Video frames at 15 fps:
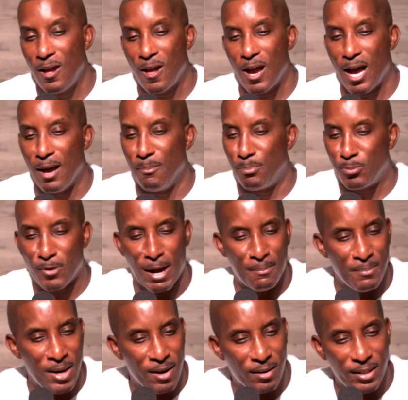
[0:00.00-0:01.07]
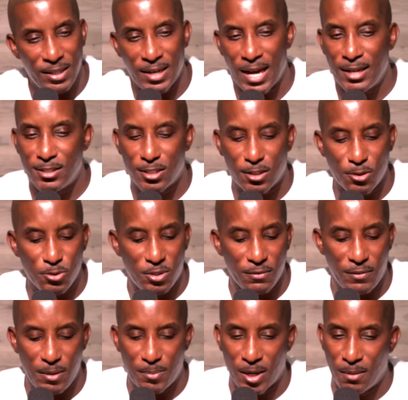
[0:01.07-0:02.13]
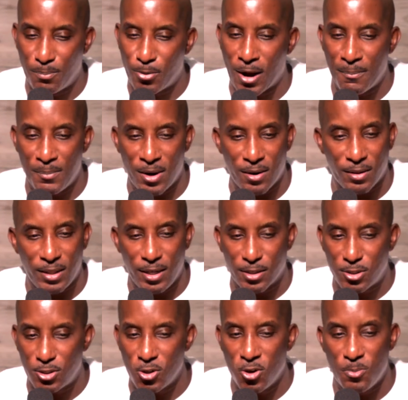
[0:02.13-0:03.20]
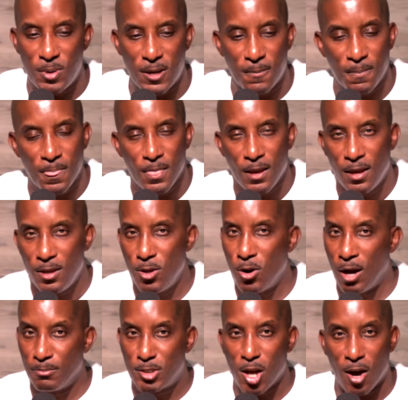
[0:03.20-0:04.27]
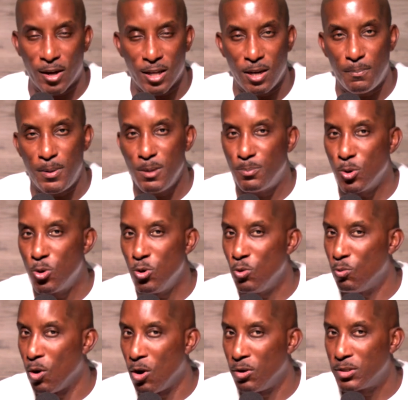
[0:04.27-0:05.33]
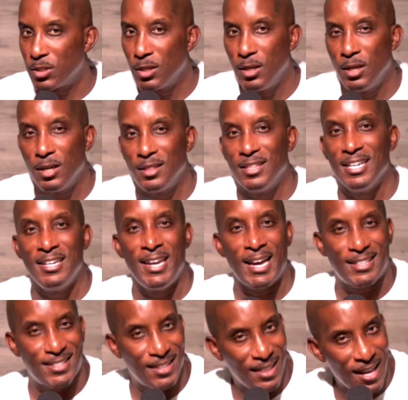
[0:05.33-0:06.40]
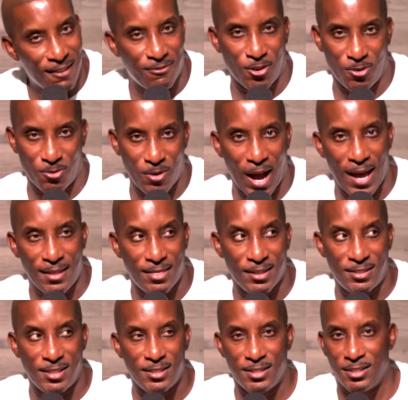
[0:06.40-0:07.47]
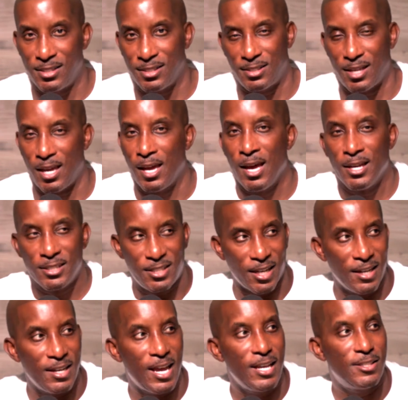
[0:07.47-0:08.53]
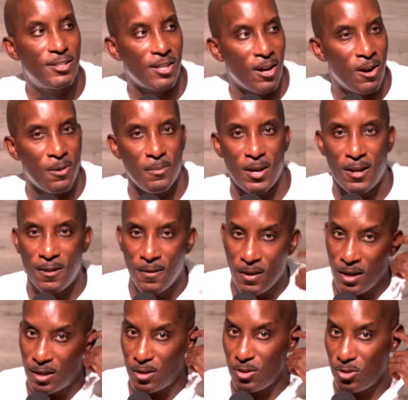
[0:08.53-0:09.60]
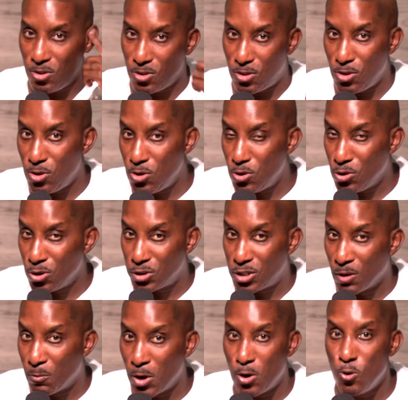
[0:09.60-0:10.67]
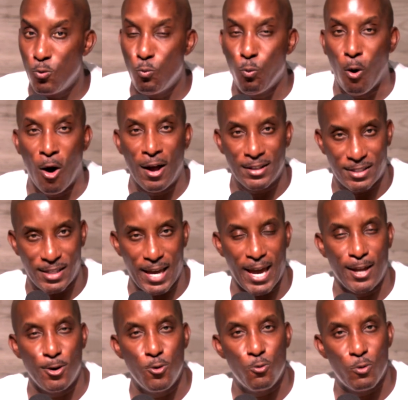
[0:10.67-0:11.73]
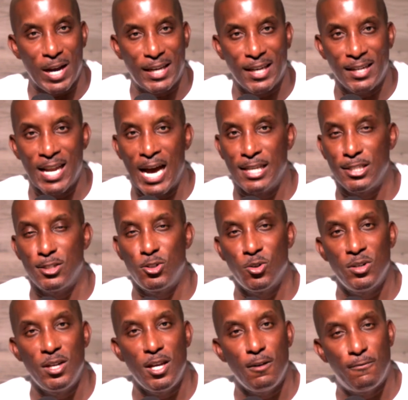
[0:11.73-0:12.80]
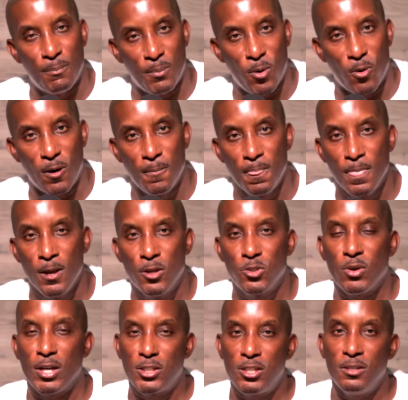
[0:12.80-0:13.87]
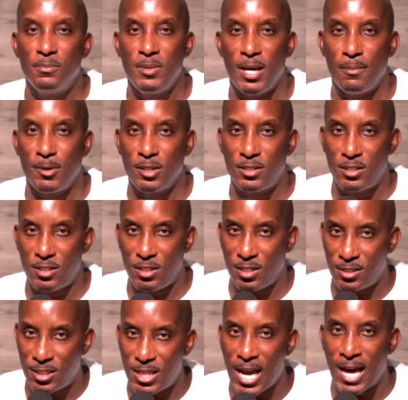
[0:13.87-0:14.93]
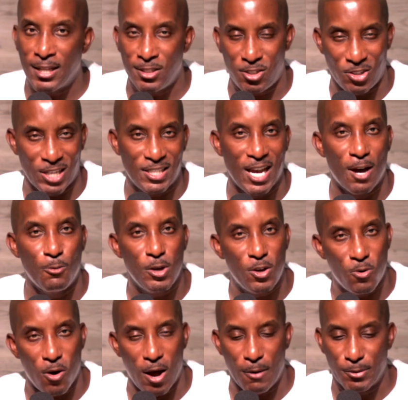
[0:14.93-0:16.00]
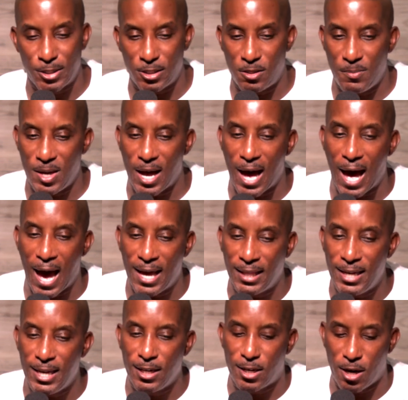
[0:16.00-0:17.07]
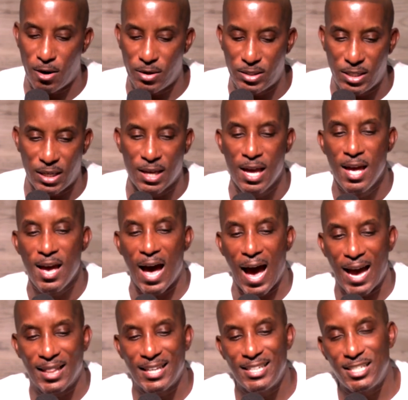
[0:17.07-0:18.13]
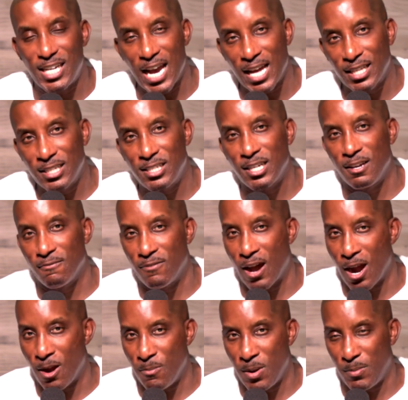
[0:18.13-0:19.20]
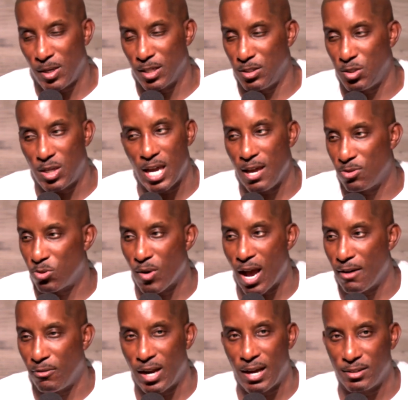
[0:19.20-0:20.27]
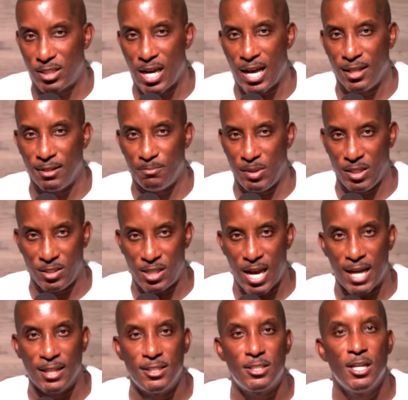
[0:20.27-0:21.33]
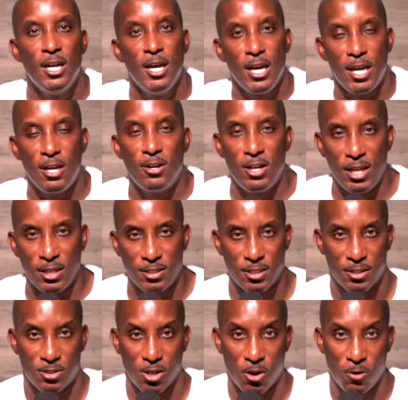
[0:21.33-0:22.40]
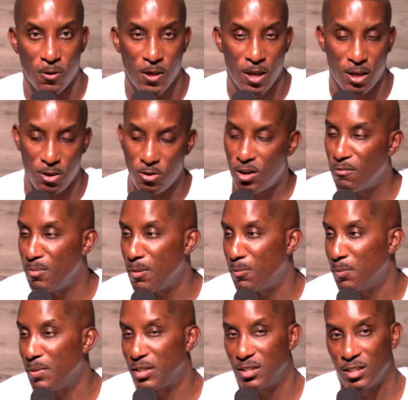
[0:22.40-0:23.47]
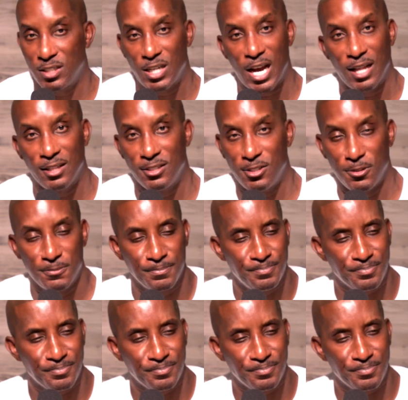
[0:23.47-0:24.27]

I'm primarily not exclusively, but I'm primarily assuming, you know, I'm talking to people who want the next level, right? This isn't just a Sunday sermon. You're someone who wants and who recognizes your need for more. So I should be able to, to challenge you. That's how we grow. I want this to be a highly encouraging, highly challenging environment because you can't thrive without challenge, being challenged. Here it is. So you giving me permission to challenge you.